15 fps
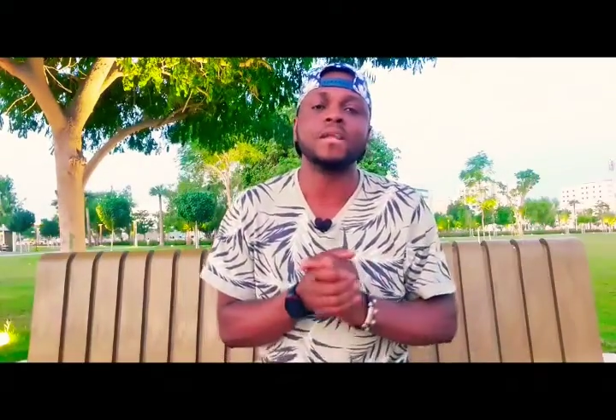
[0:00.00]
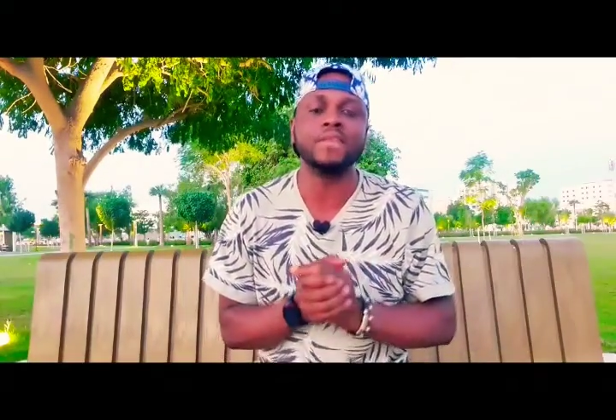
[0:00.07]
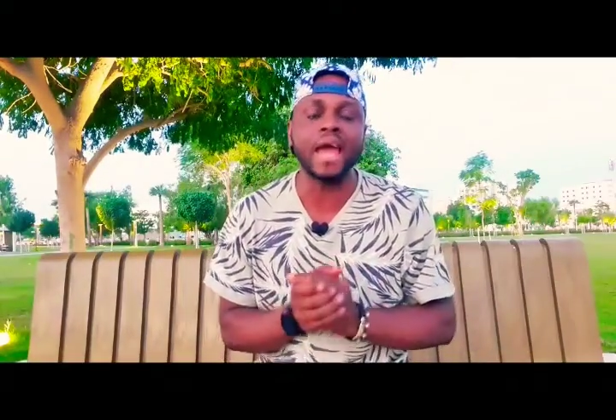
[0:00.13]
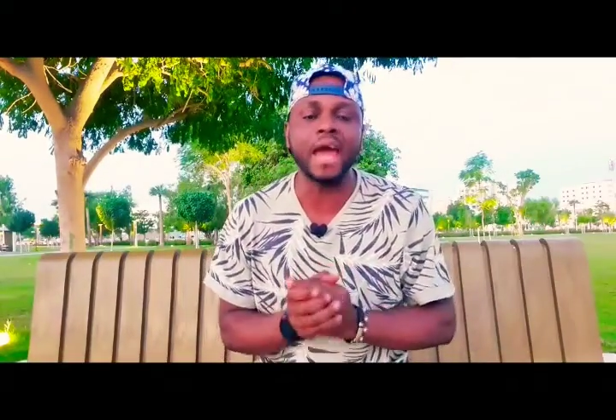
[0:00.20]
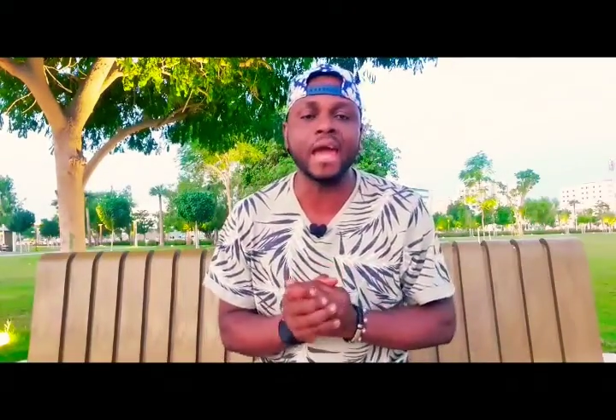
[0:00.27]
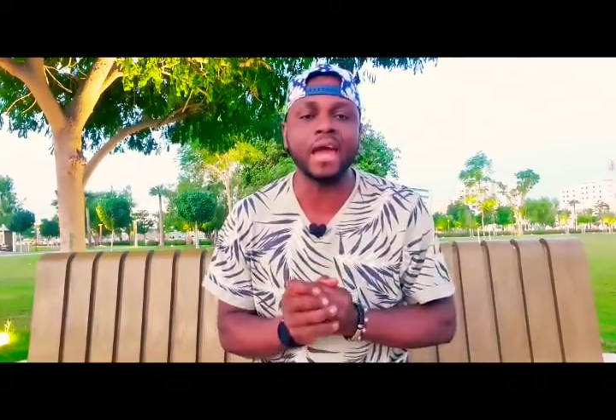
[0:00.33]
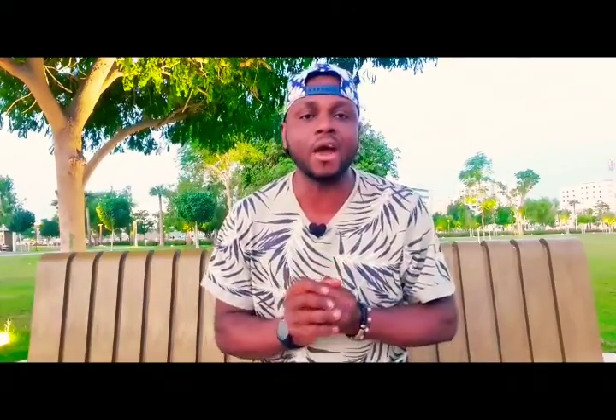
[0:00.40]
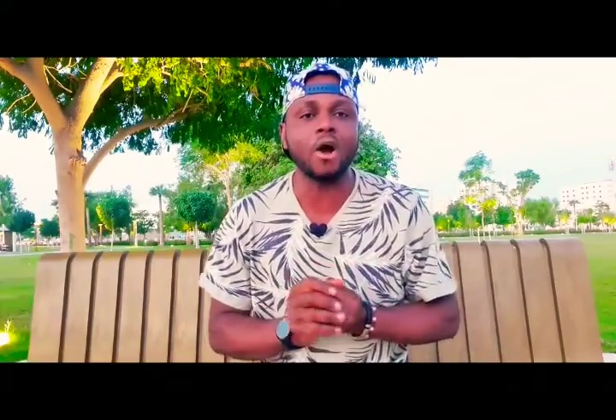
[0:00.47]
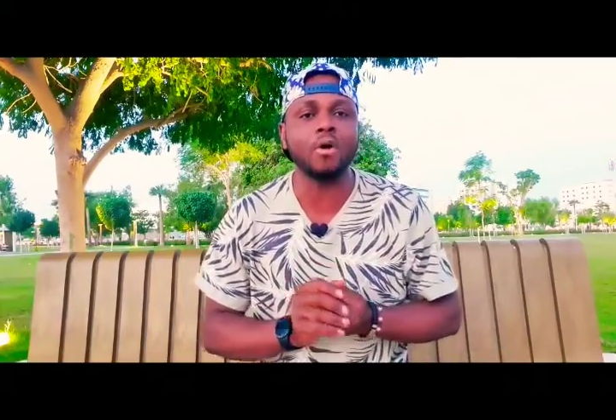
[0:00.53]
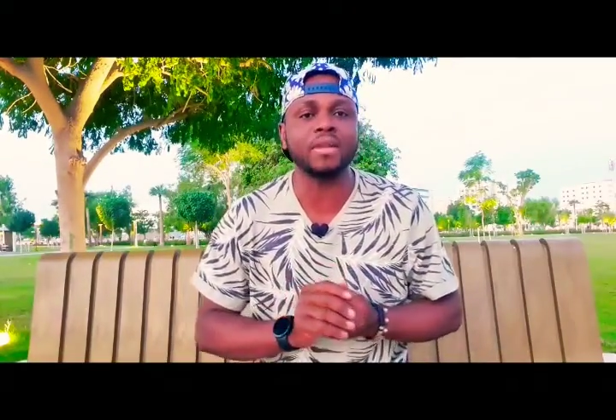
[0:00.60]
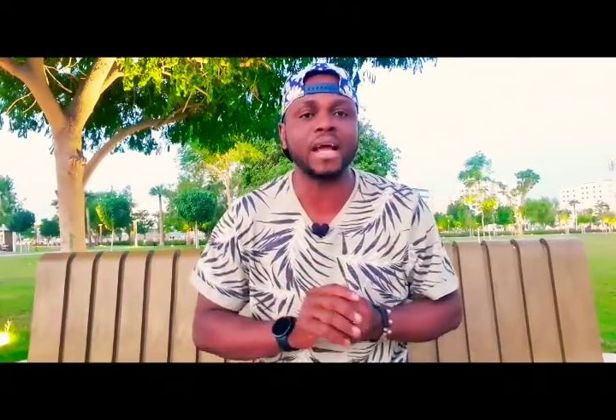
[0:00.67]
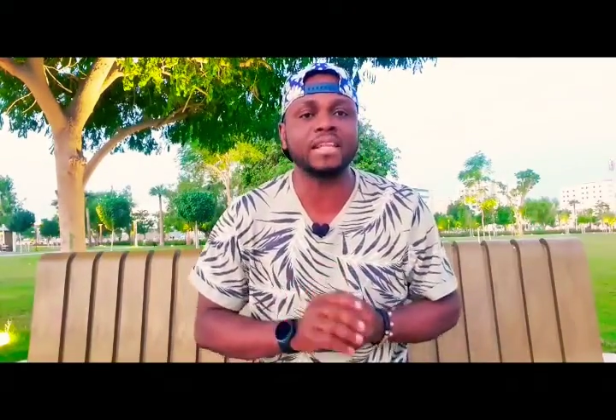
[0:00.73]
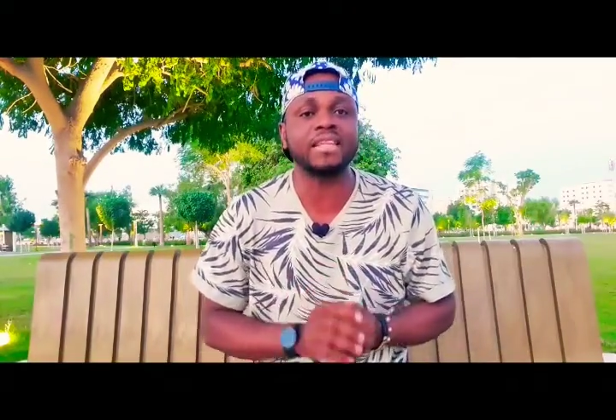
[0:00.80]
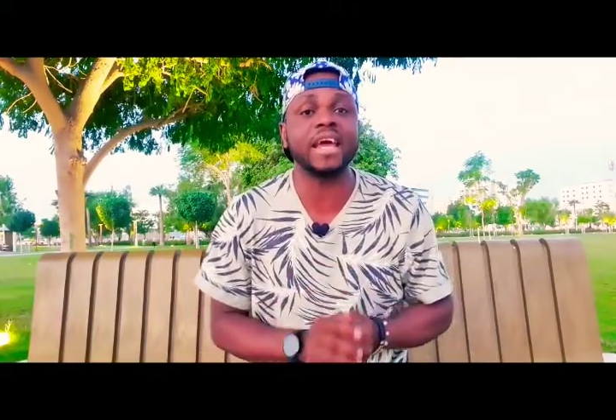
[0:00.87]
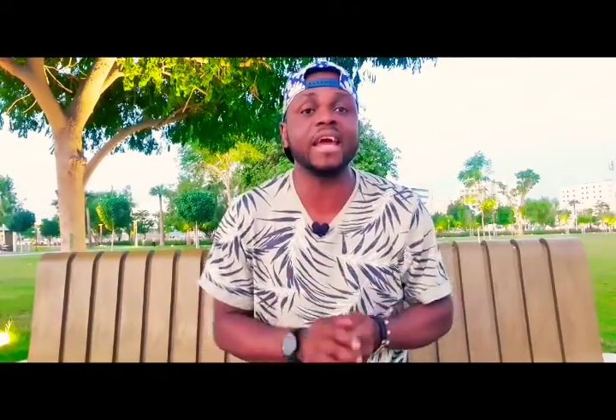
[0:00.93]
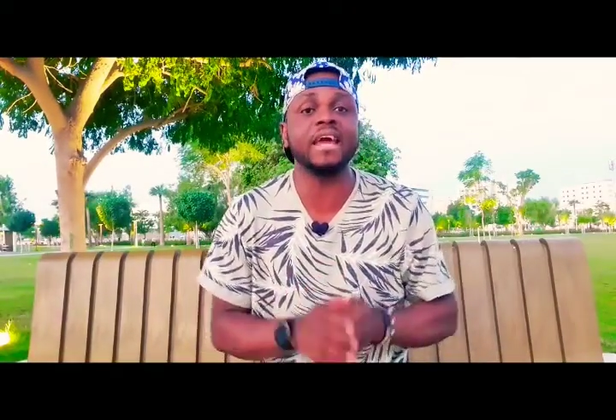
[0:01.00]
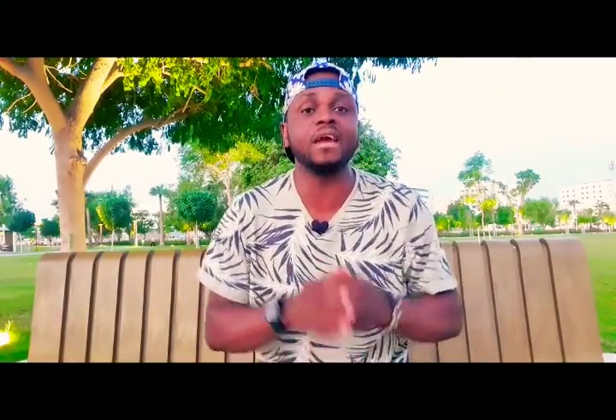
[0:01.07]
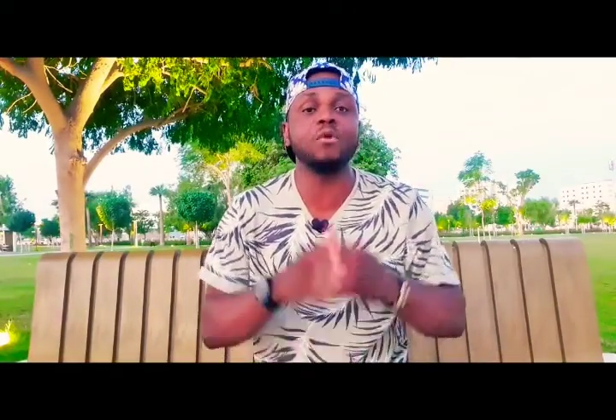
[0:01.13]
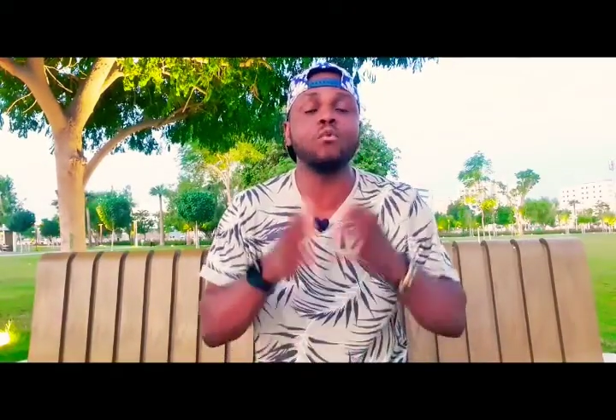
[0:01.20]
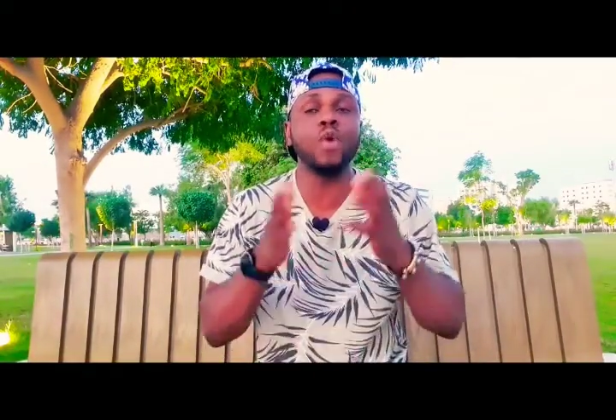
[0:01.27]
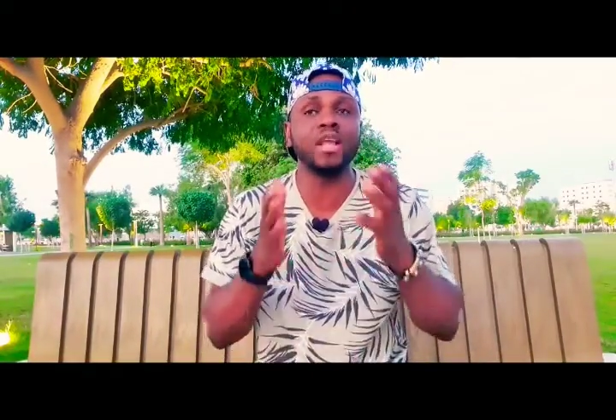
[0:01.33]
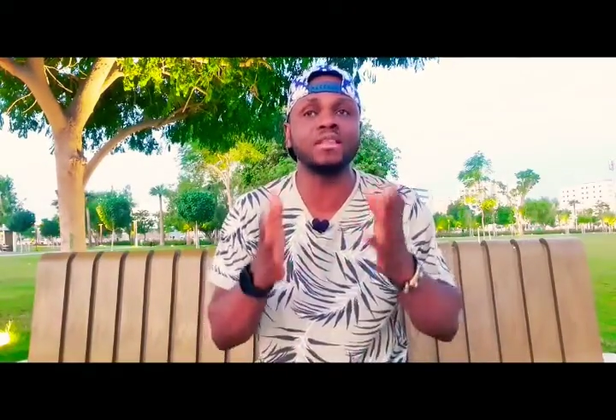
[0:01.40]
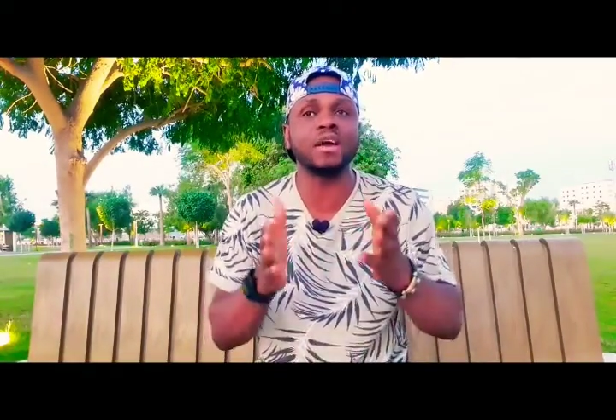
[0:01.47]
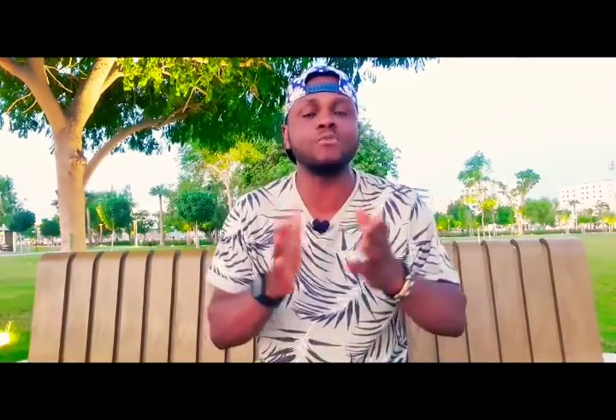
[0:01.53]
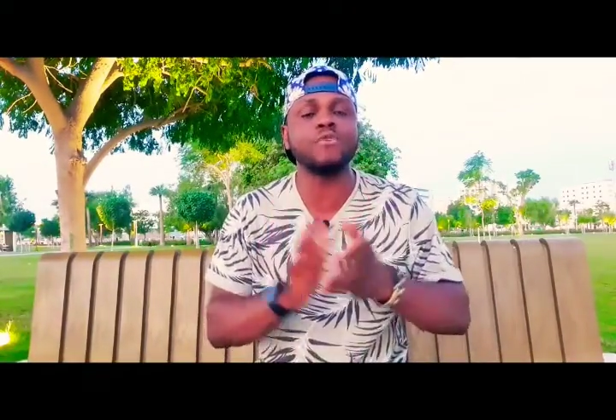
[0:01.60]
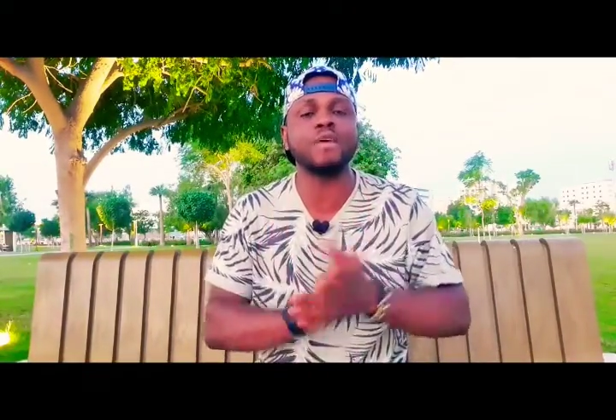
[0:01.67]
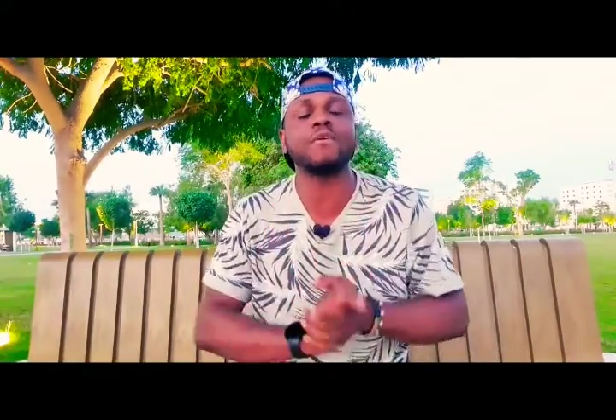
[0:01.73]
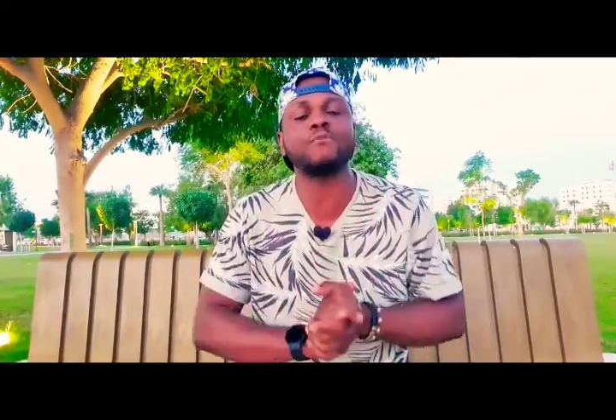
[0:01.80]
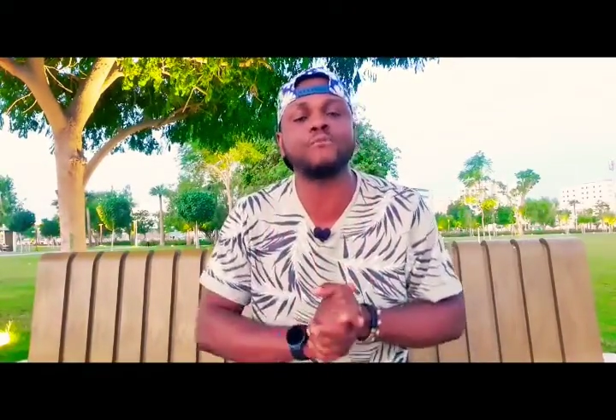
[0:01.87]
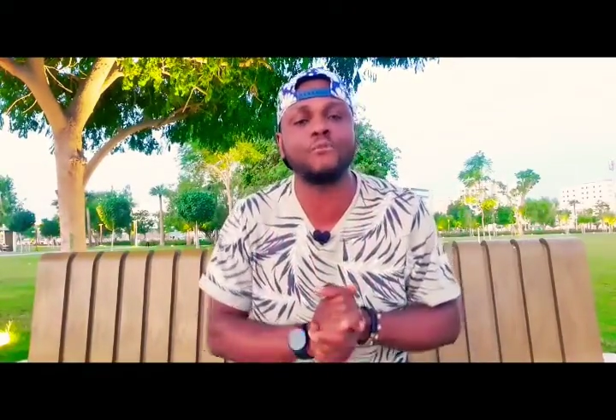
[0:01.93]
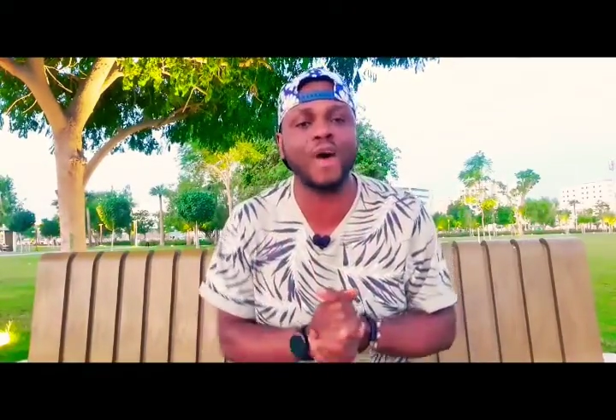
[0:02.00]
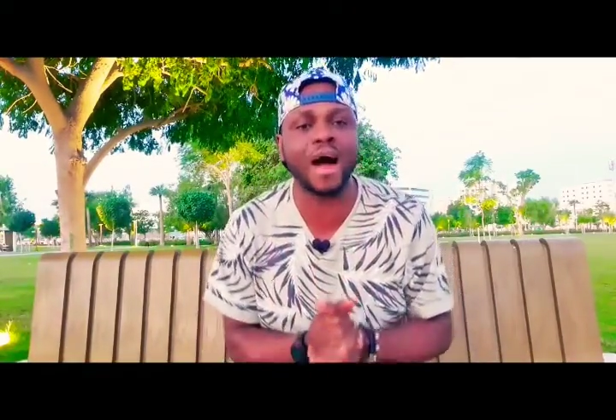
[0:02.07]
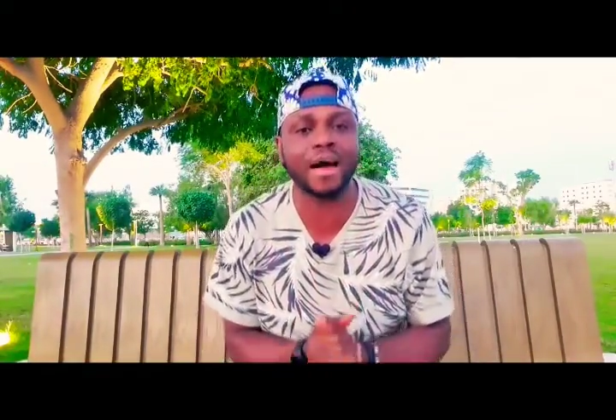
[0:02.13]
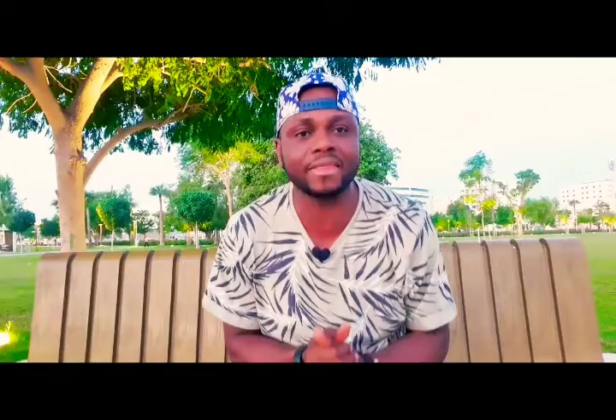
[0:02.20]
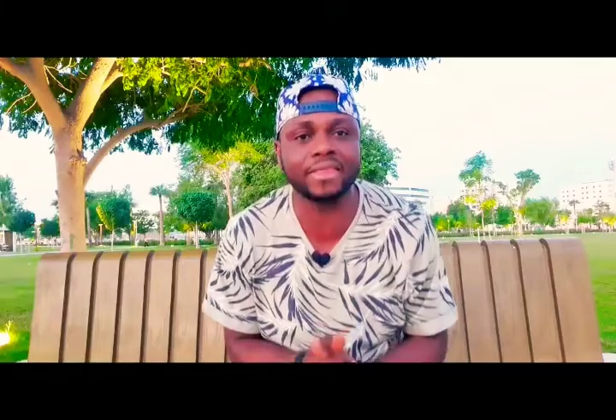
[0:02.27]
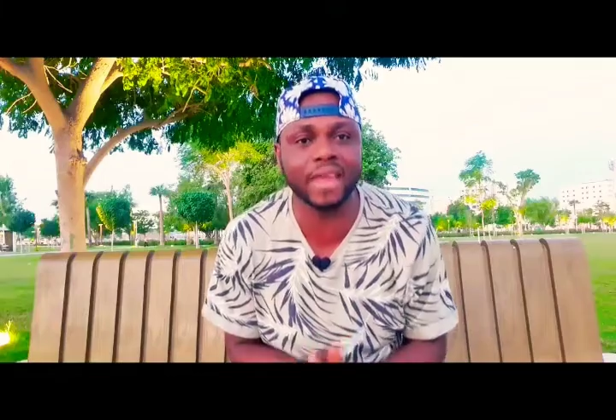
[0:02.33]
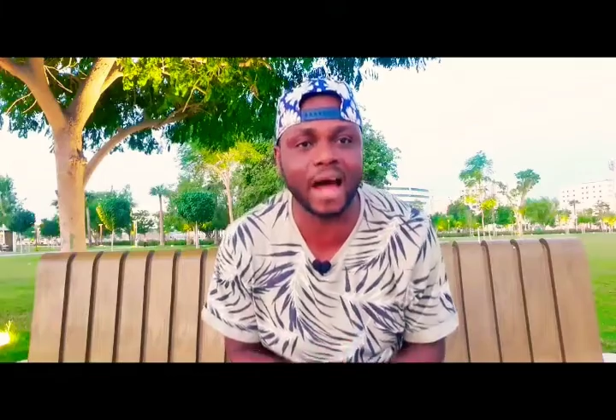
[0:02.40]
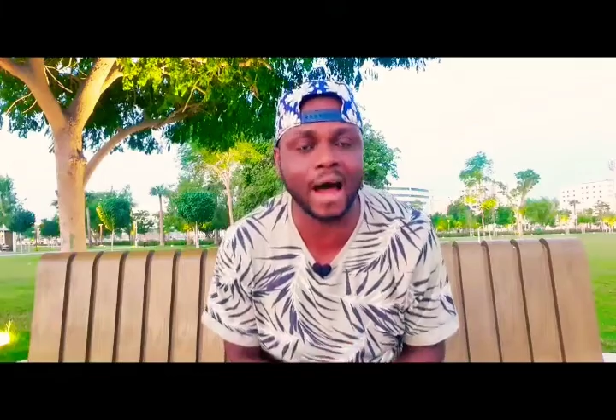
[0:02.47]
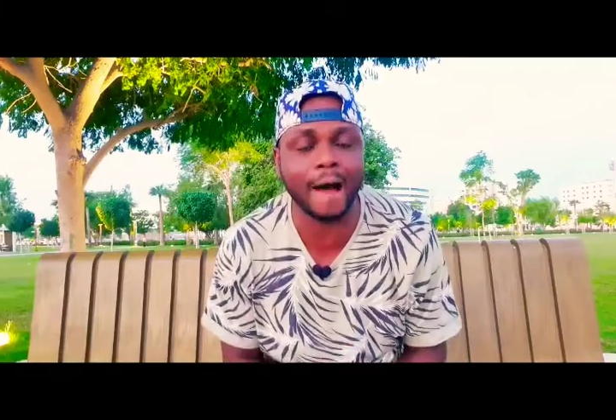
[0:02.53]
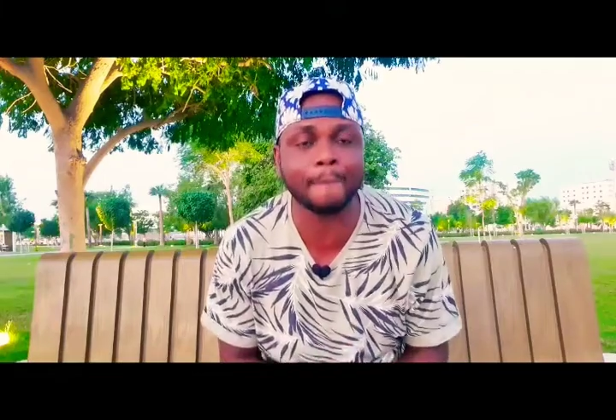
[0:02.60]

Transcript: day on that day with Reverend Father